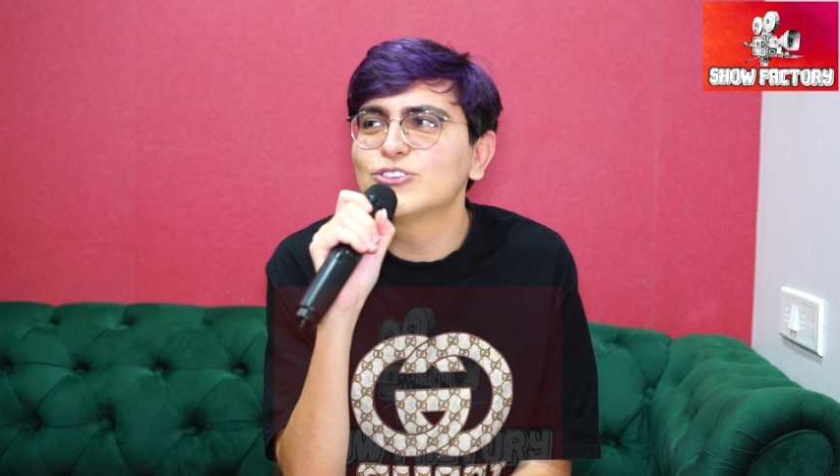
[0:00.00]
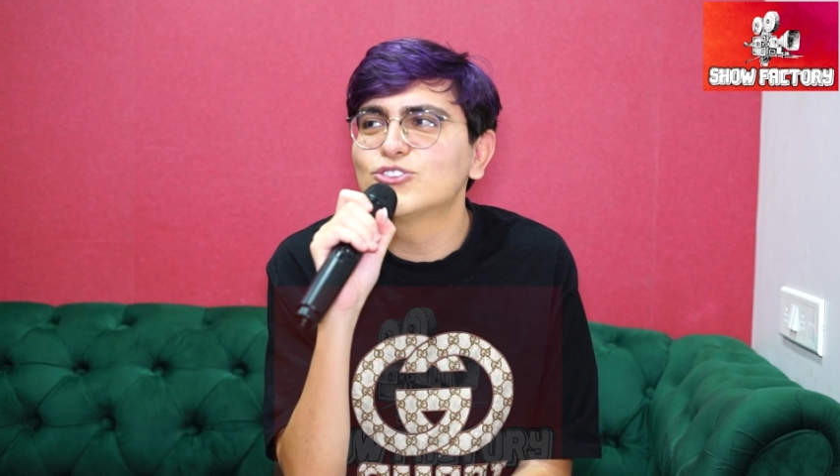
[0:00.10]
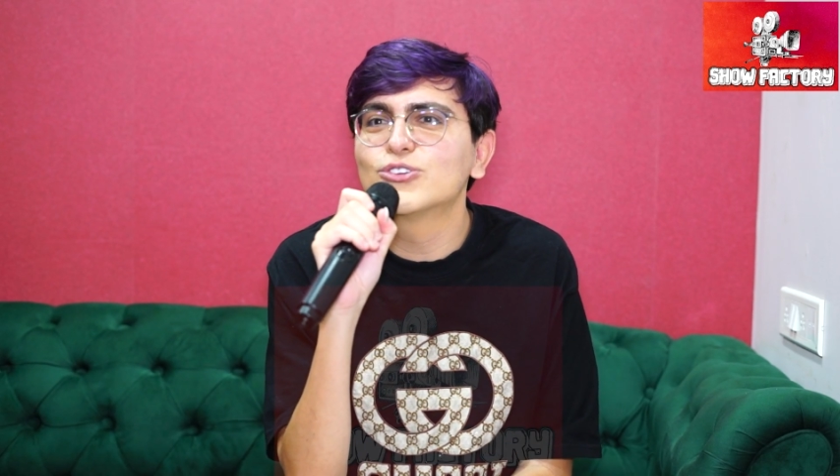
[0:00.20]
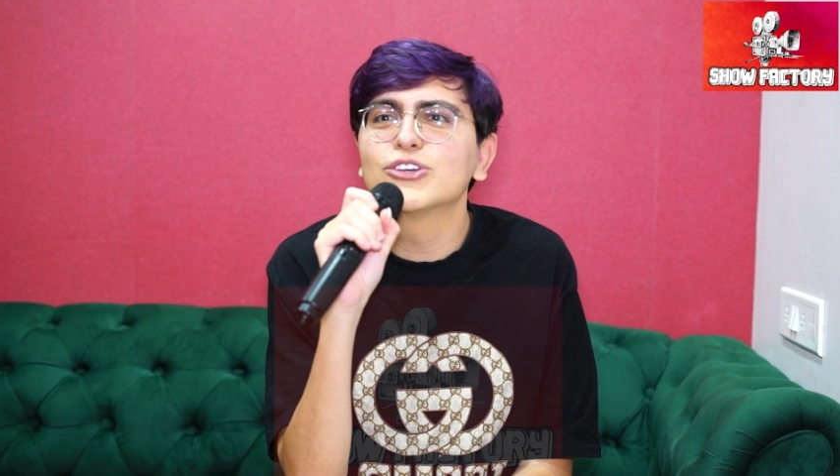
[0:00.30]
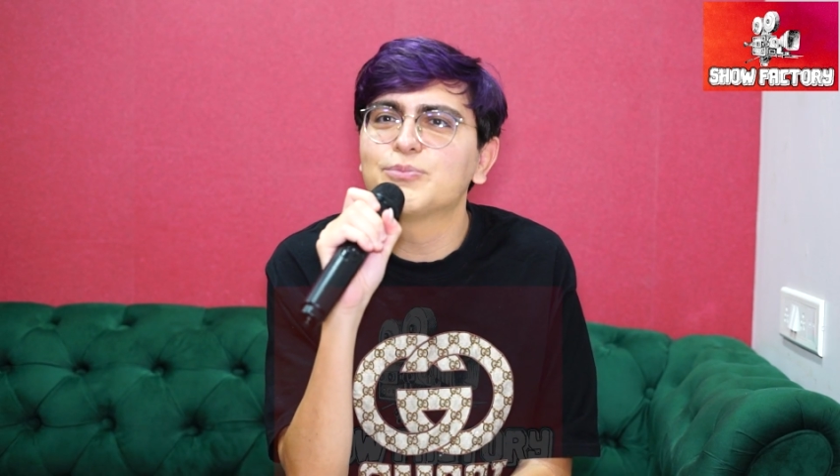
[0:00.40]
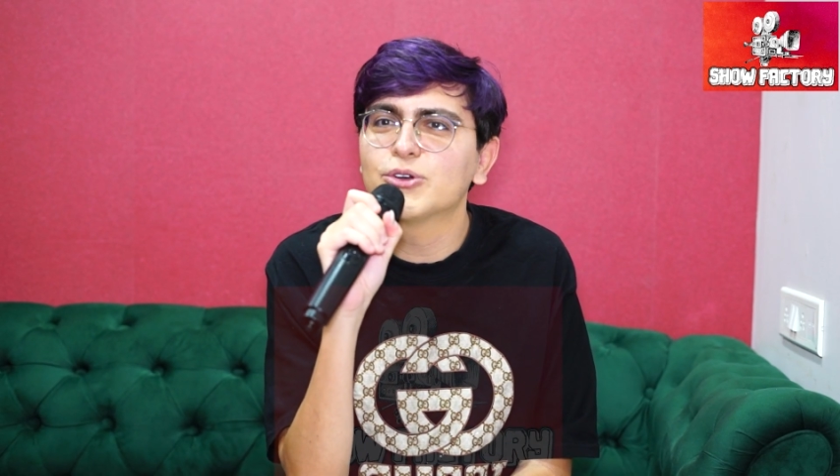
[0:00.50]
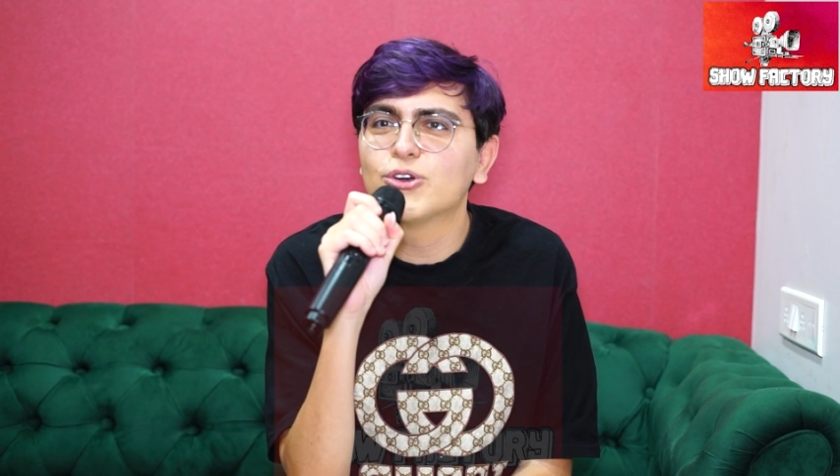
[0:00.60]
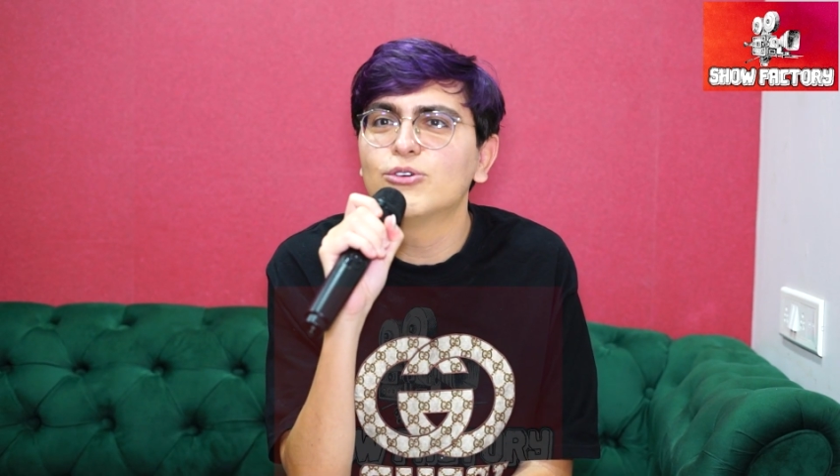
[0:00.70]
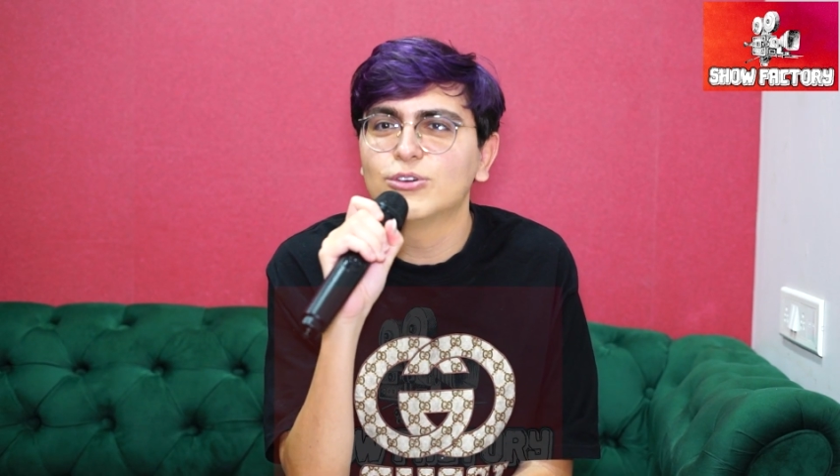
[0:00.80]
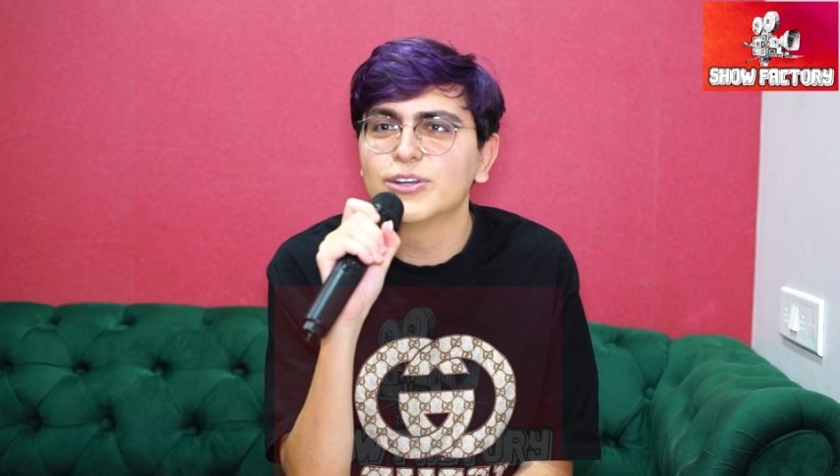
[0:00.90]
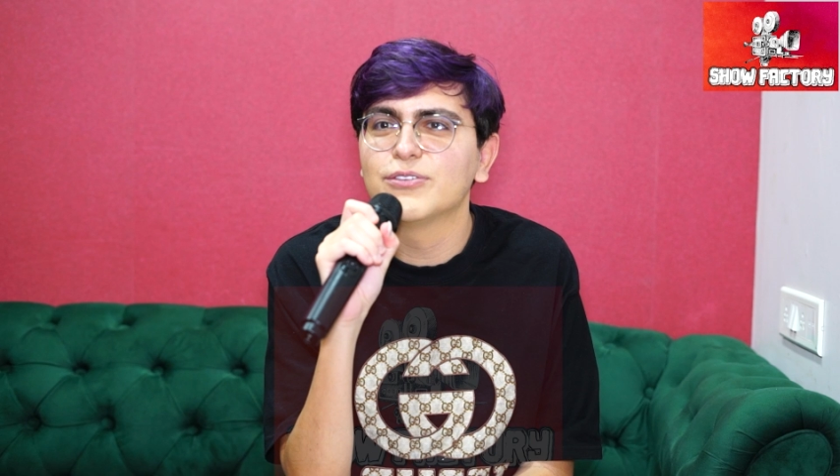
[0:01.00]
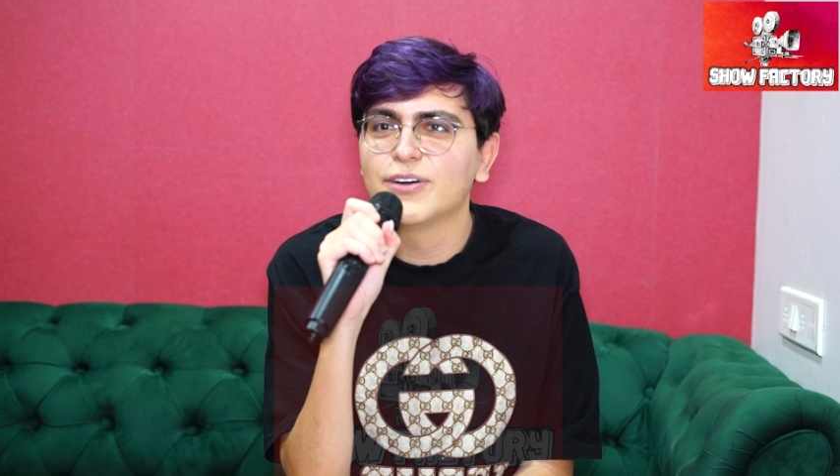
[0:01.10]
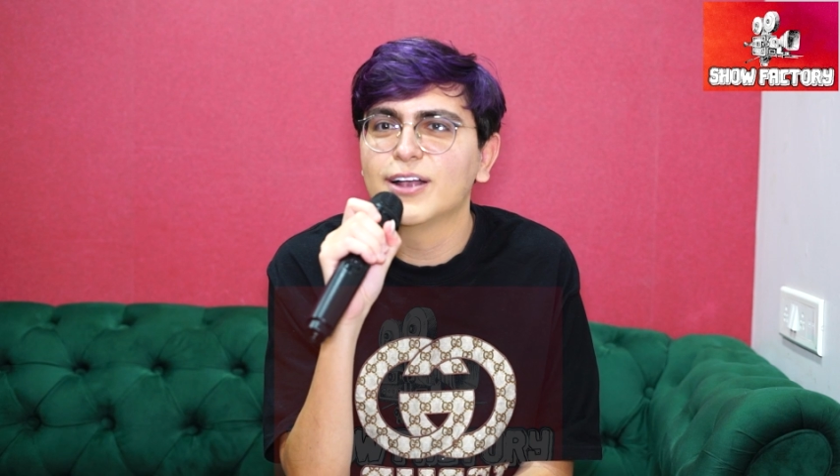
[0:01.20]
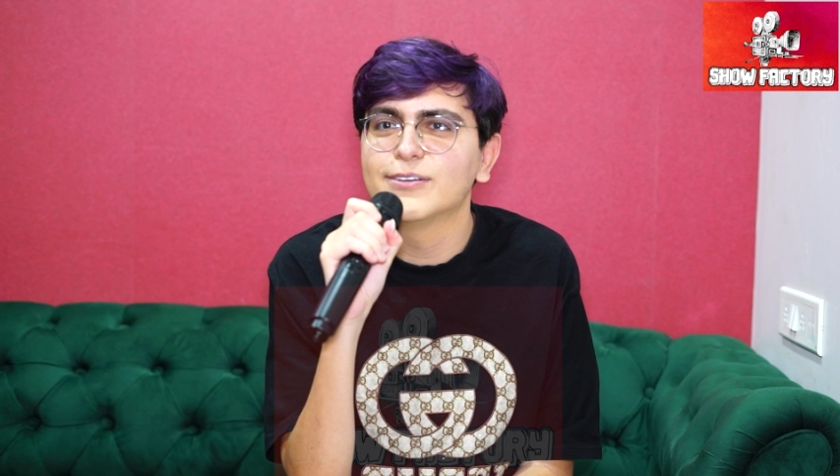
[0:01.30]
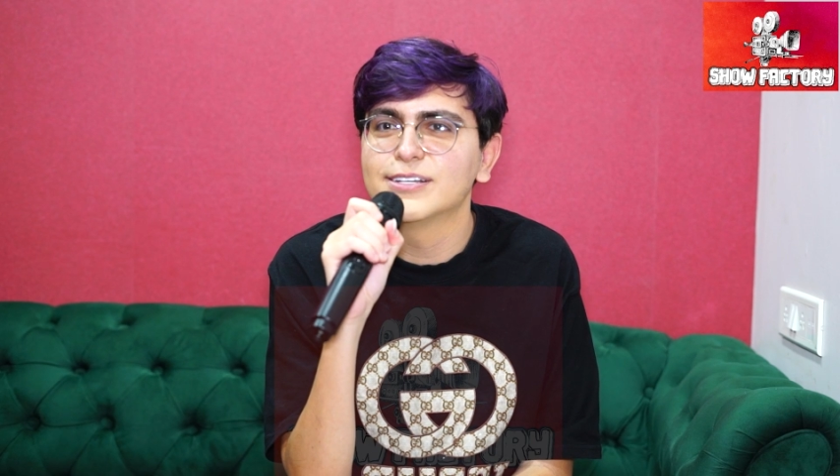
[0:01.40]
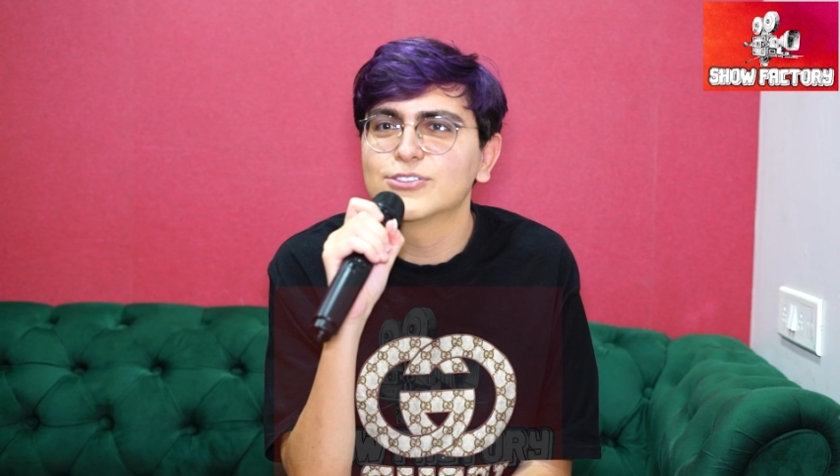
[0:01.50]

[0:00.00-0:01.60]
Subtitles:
during coronavirus.